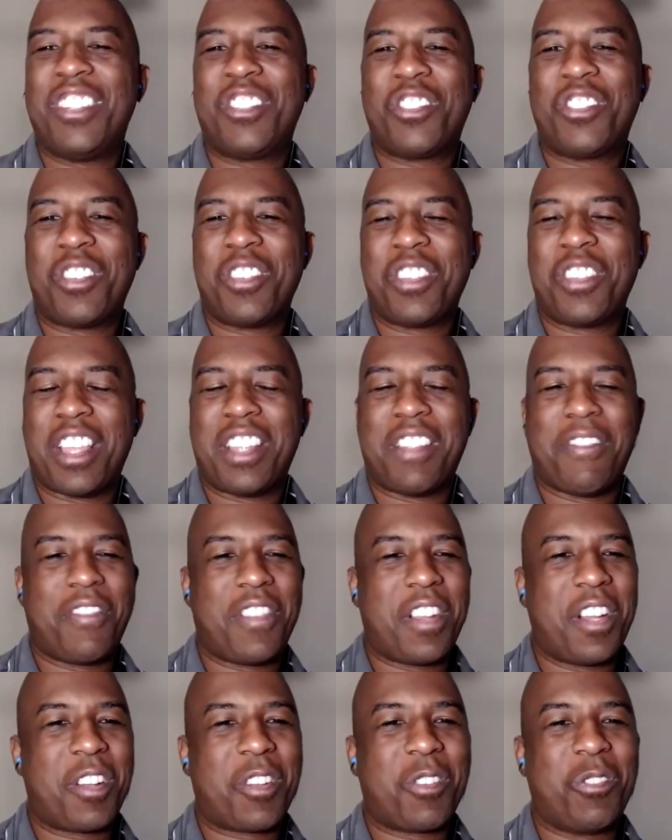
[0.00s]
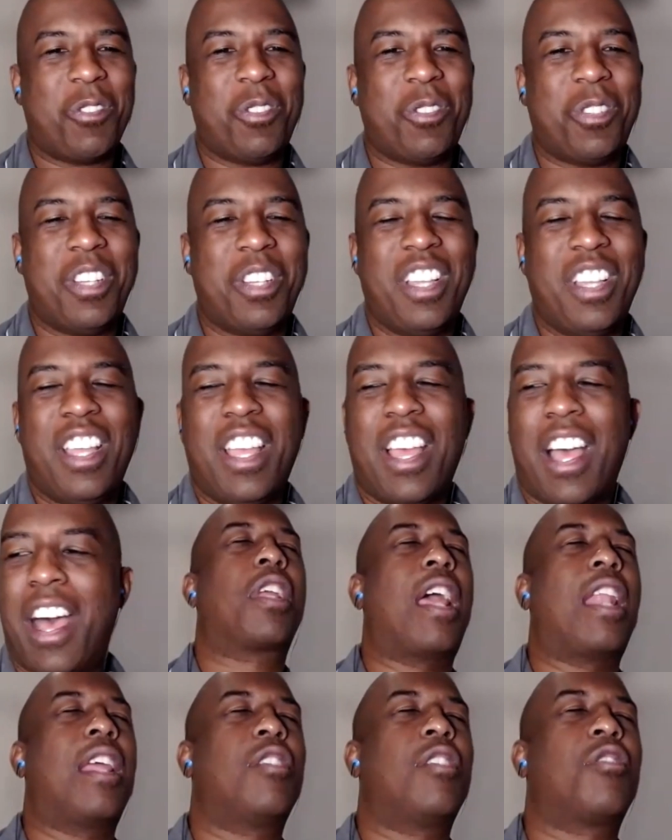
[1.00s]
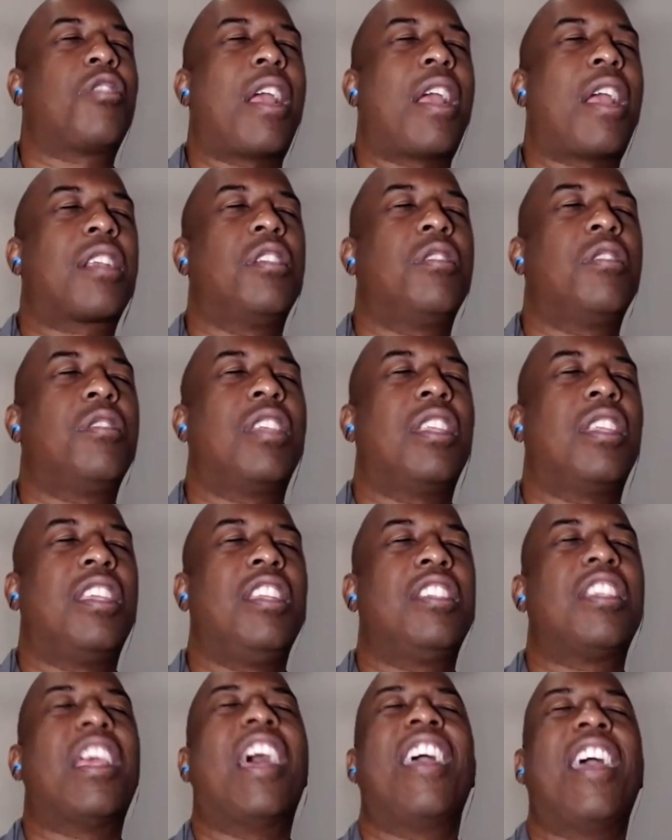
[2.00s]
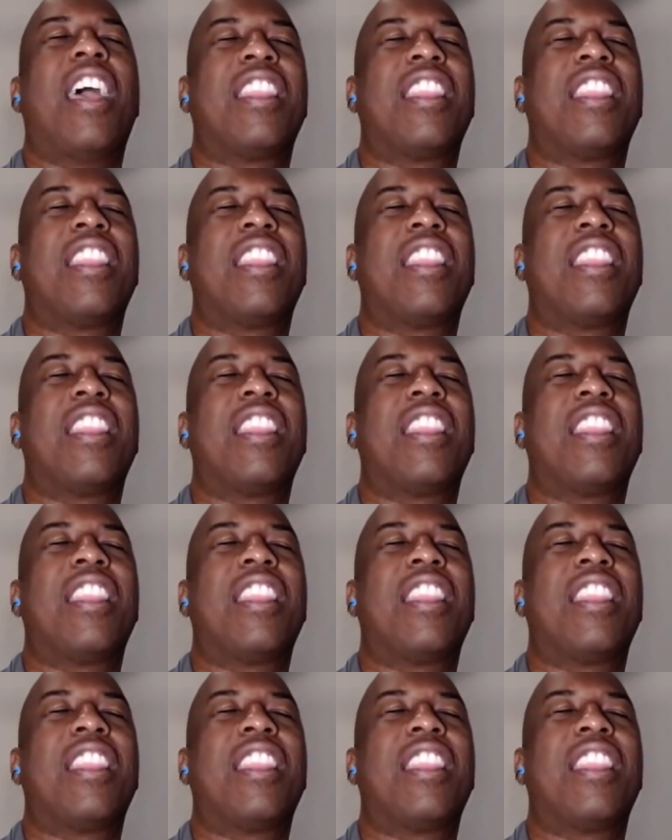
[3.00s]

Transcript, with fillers: that very cool. What kind of attracts you to each?